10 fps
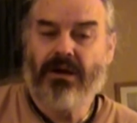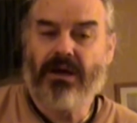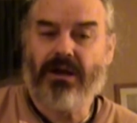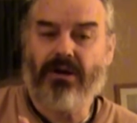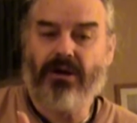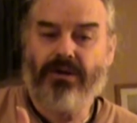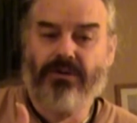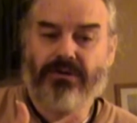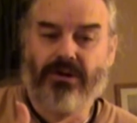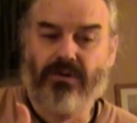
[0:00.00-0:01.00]
and an
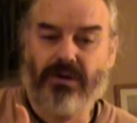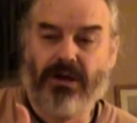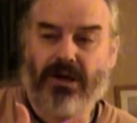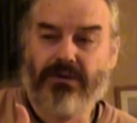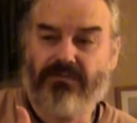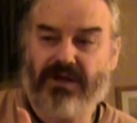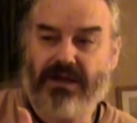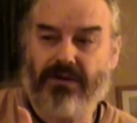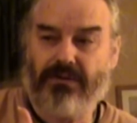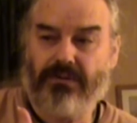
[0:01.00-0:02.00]
undertone an octave
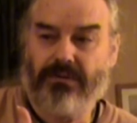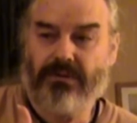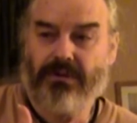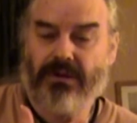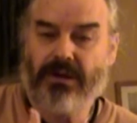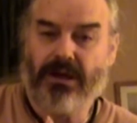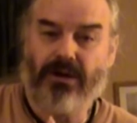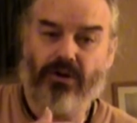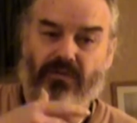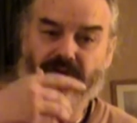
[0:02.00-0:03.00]
down, and an
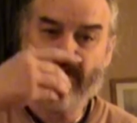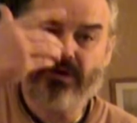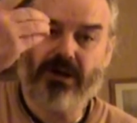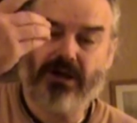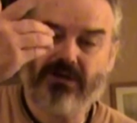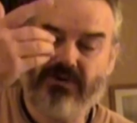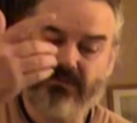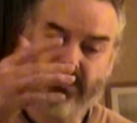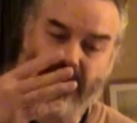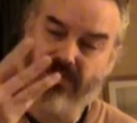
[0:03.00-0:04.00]
overtone an octave up,
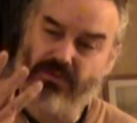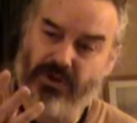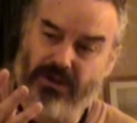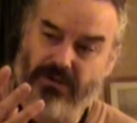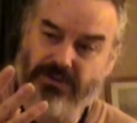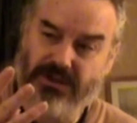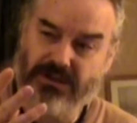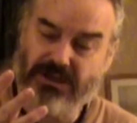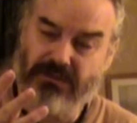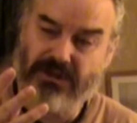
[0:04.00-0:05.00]
so they get three notes at the
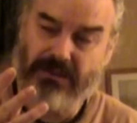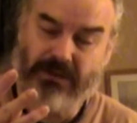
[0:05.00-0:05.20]
same time.